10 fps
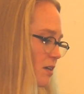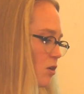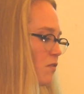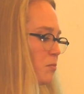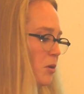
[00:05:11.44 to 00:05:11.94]

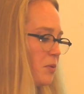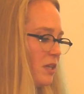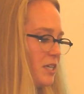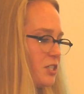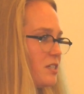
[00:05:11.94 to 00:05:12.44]
of the
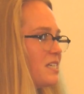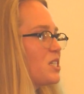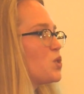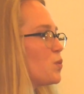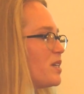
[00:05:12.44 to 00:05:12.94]
population, is
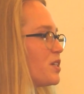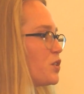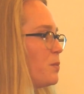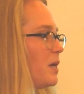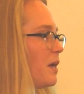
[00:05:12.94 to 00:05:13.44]

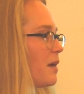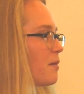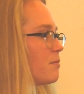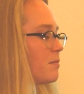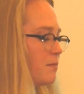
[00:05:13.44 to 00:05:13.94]
Swedish-speaking.
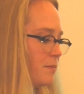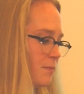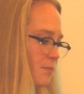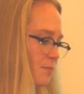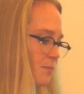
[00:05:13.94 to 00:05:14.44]

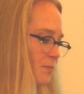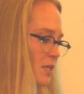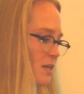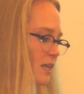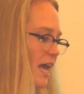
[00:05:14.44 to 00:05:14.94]

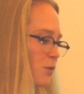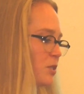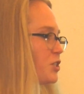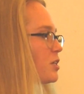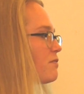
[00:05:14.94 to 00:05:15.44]

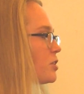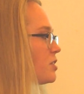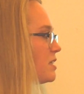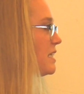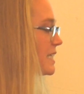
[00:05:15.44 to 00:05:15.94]
Language
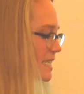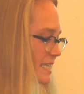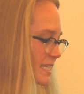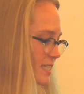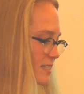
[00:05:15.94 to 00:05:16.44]
diversity
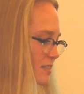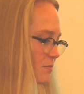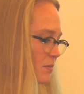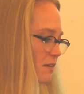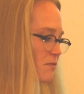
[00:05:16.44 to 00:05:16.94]
exists,
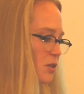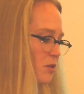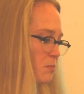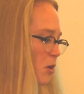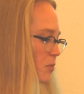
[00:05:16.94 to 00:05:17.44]
even though
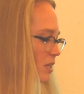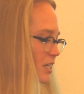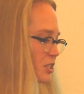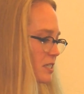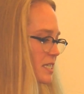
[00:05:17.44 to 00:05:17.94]
the
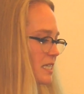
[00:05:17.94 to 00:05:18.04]
population is